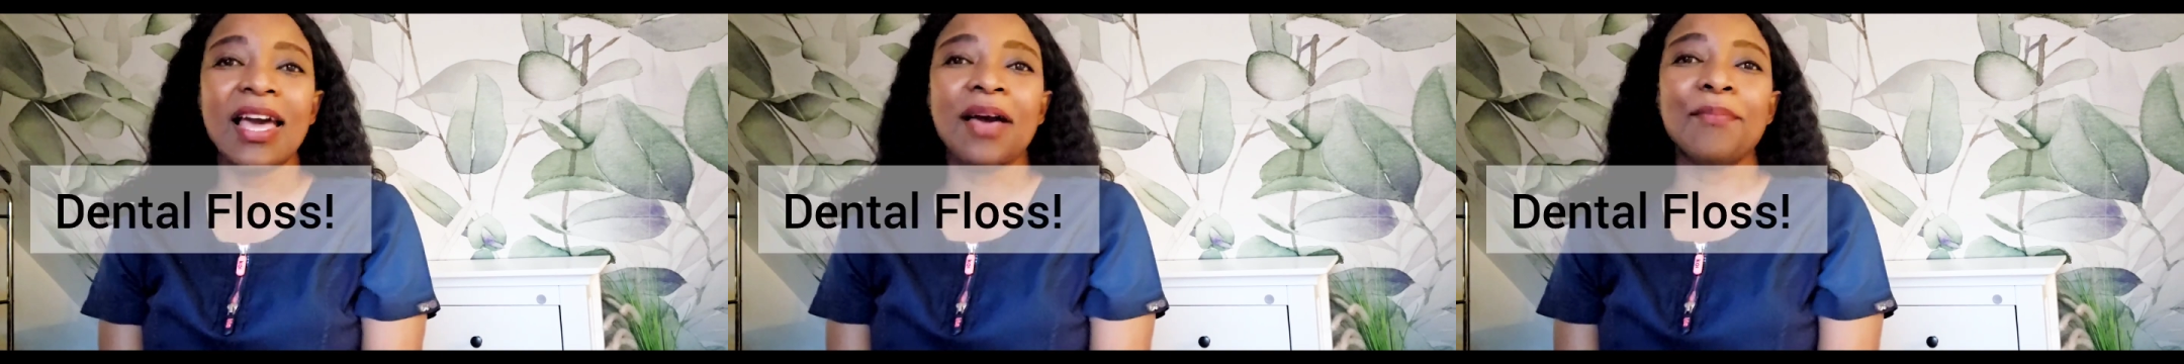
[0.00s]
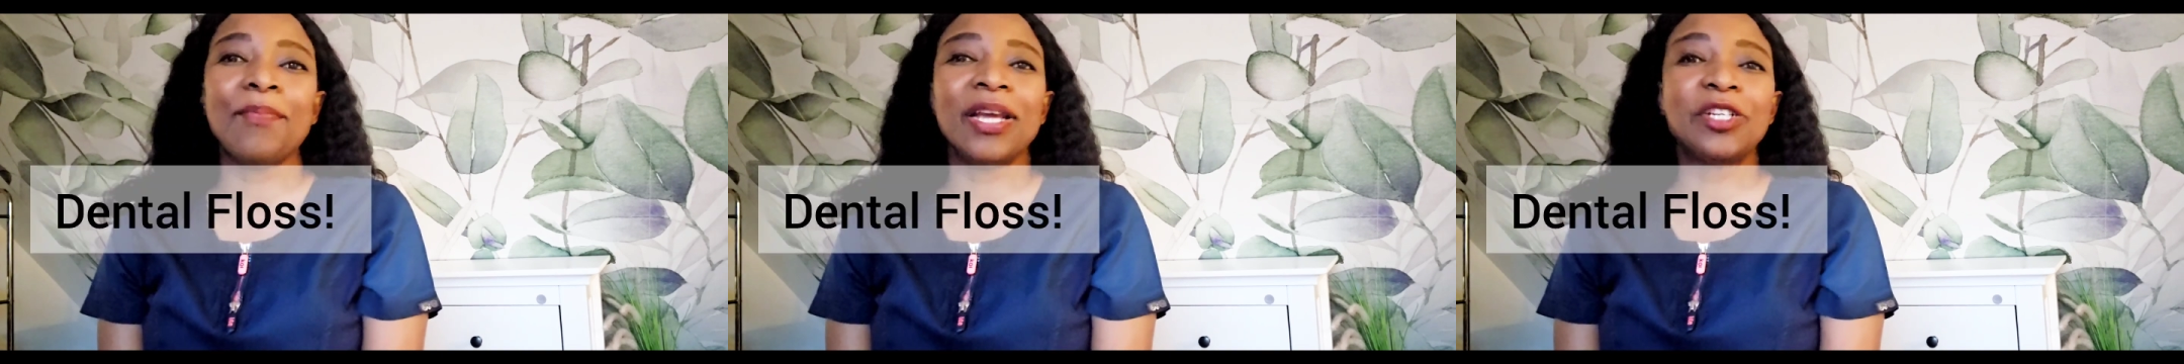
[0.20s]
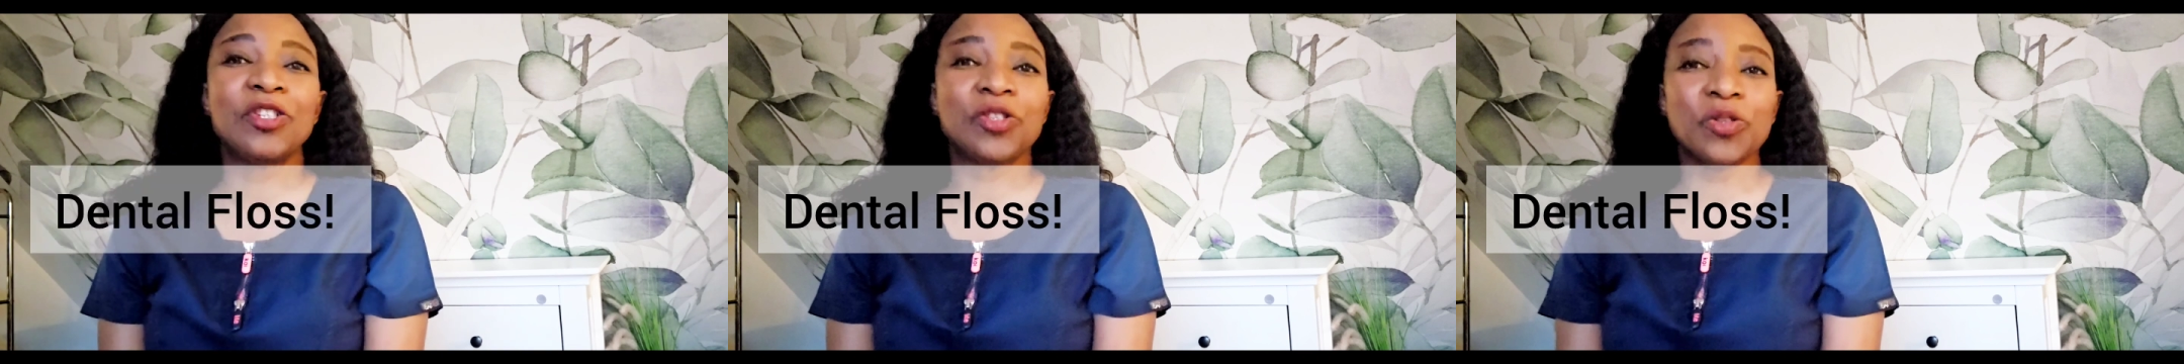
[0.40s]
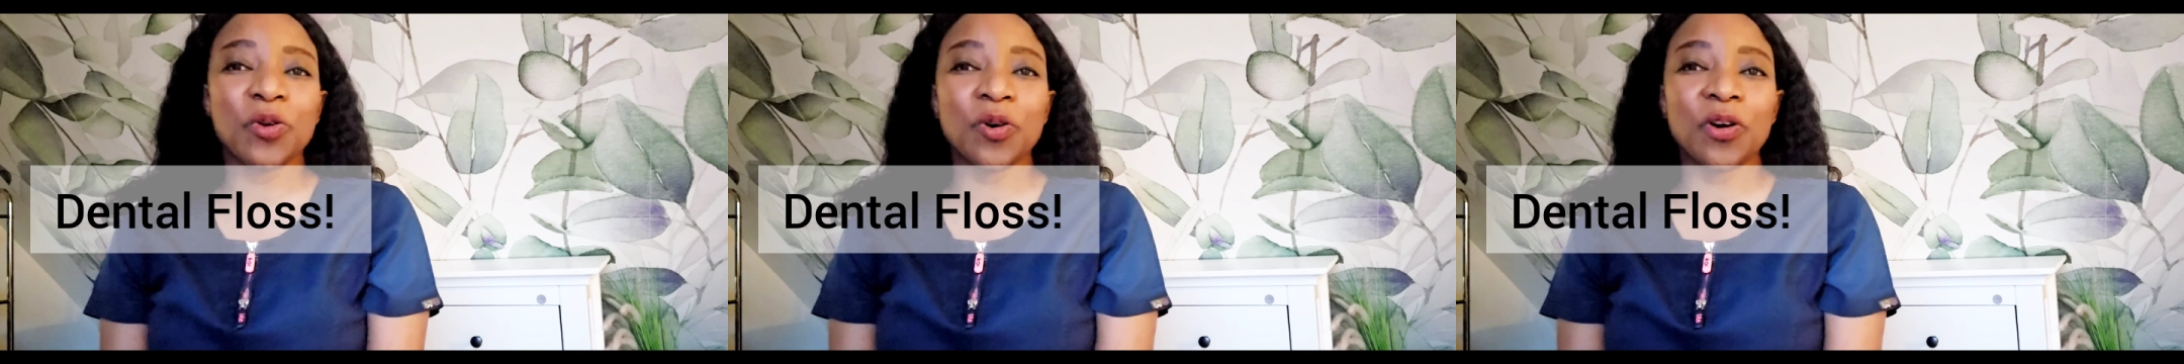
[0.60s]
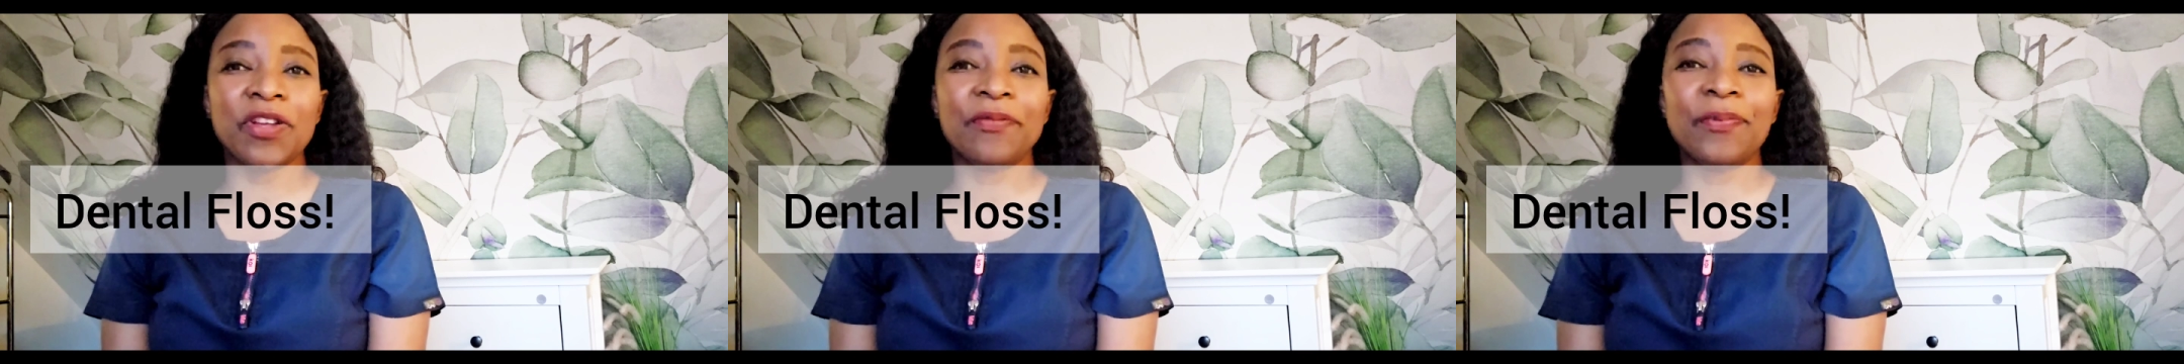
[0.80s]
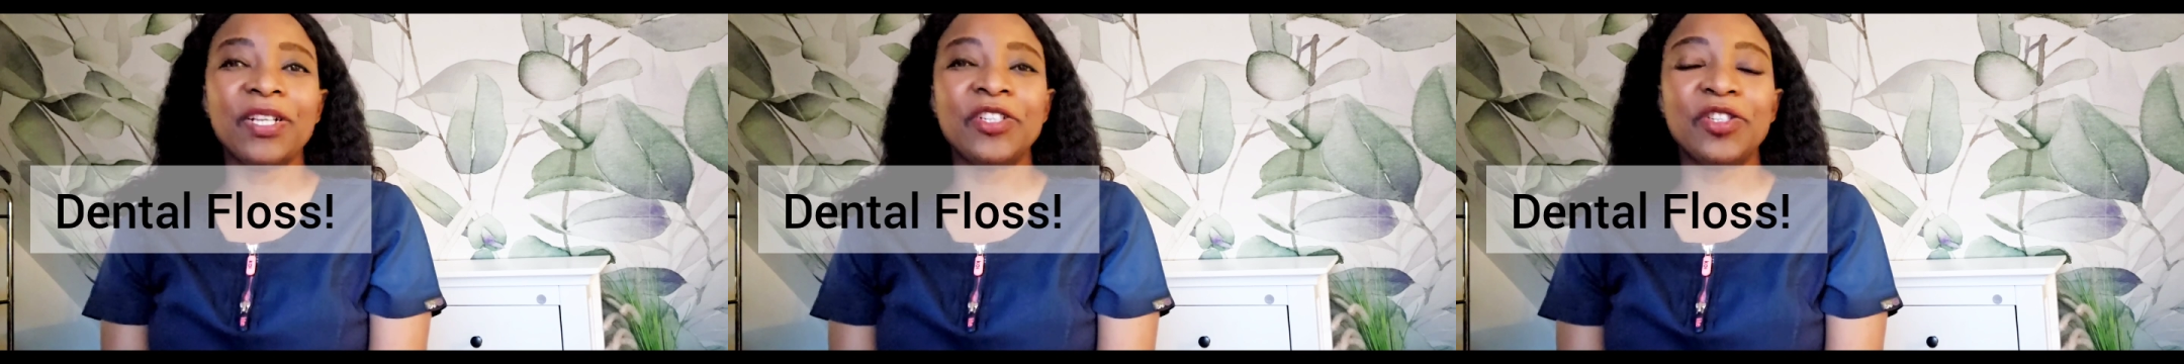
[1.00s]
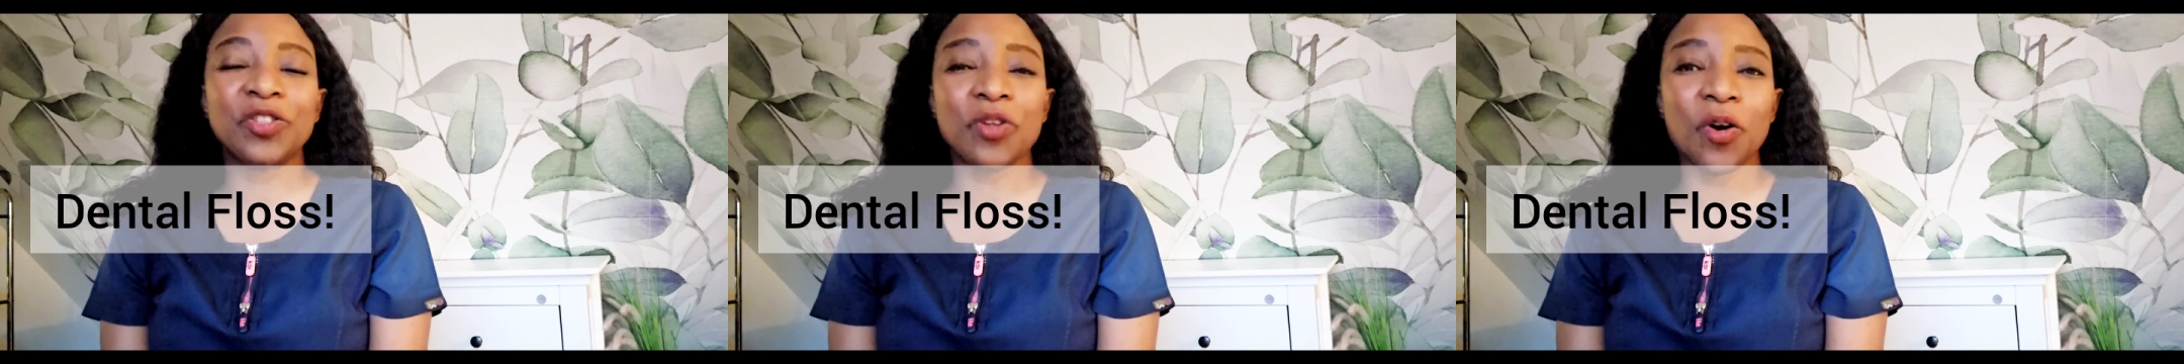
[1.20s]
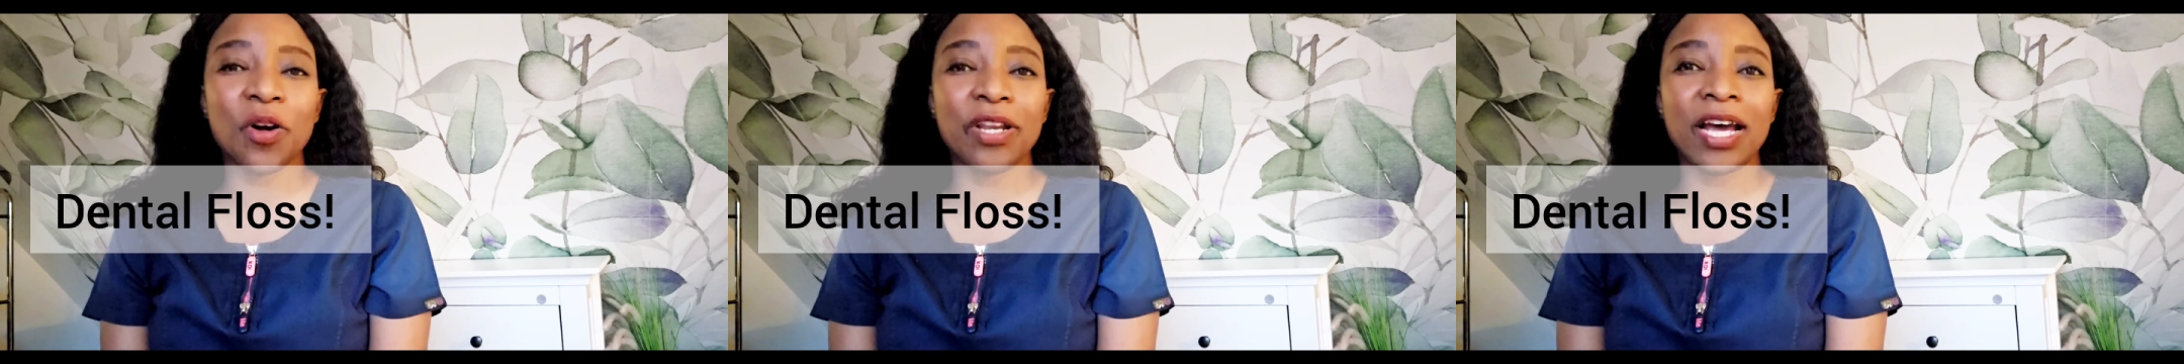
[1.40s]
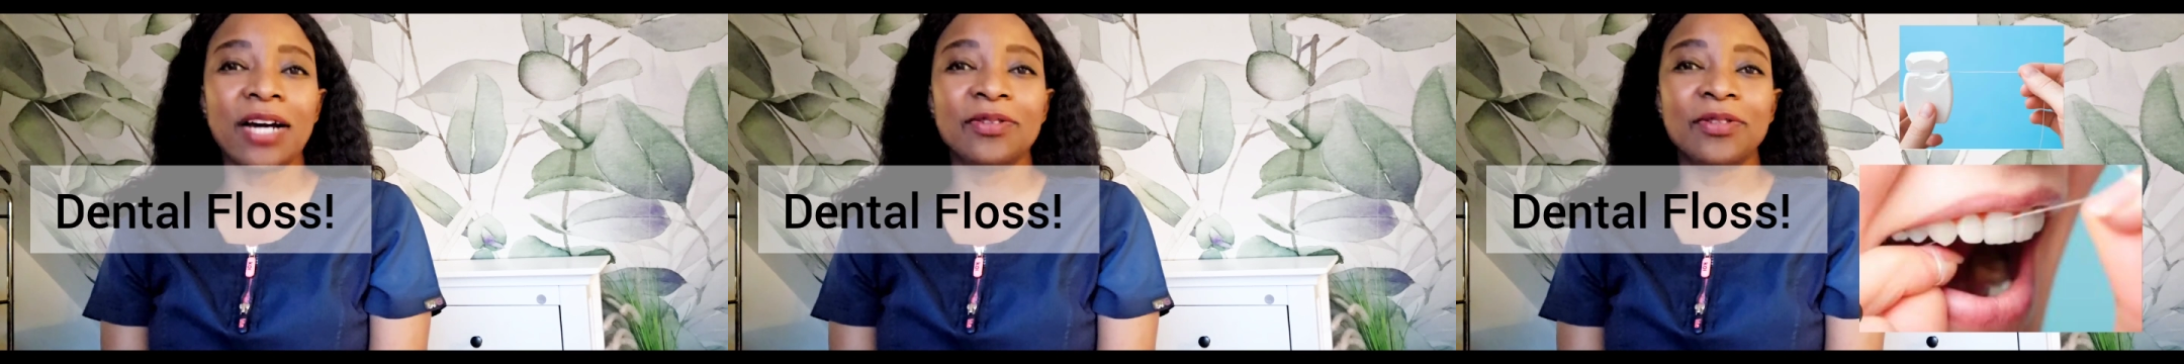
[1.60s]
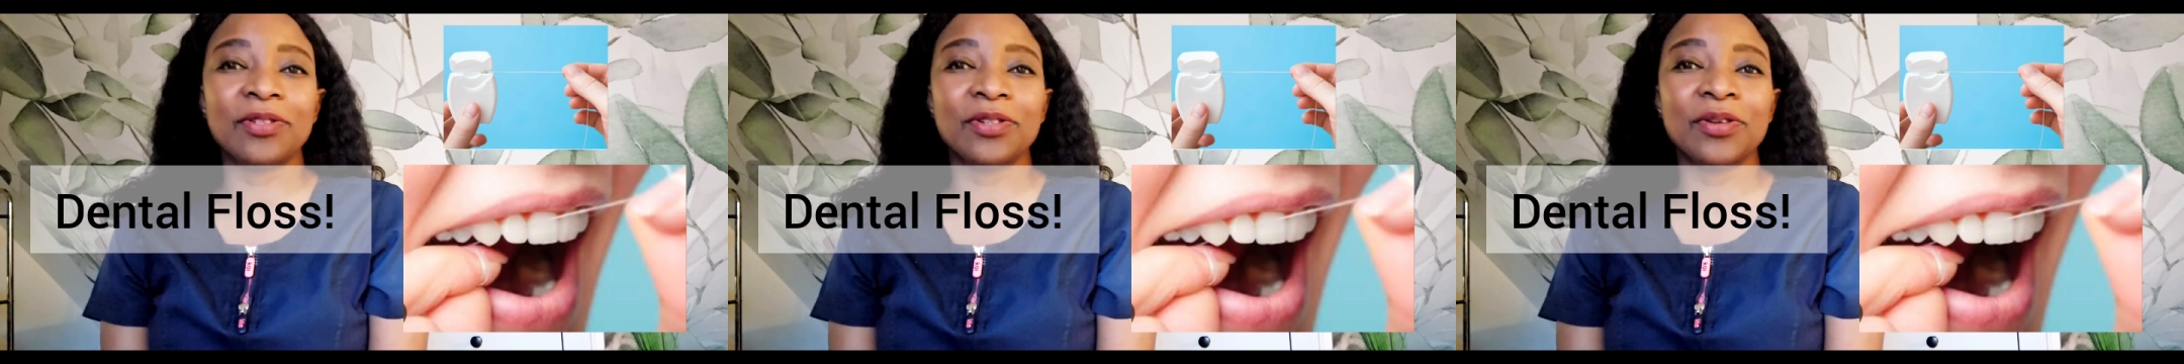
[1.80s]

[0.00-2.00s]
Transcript: Make sure you've been shown how to